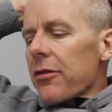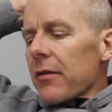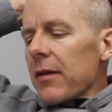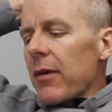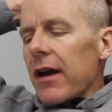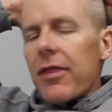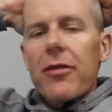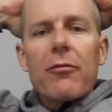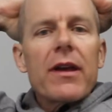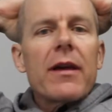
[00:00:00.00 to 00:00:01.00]

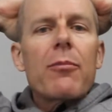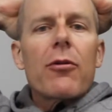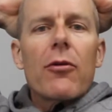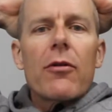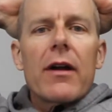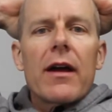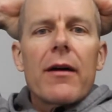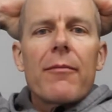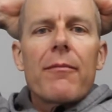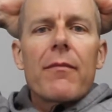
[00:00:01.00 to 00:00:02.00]
3x3
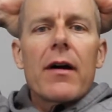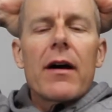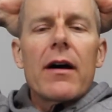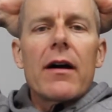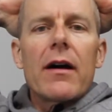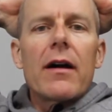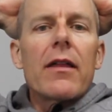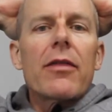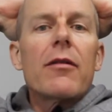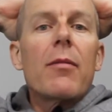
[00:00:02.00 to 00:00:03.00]
program,
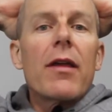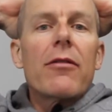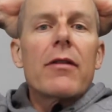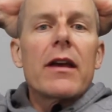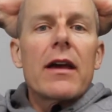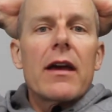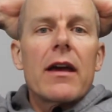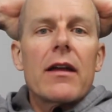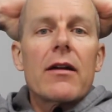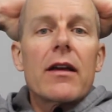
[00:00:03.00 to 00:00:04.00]

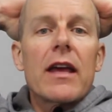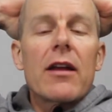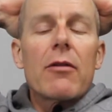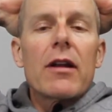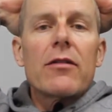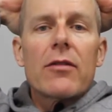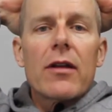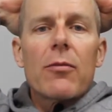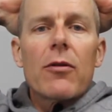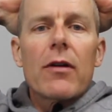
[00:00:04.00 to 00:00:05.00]
3x3 integrated
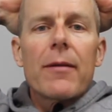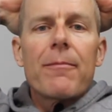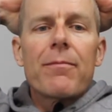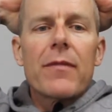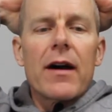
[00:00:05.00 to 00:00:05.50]
strength program.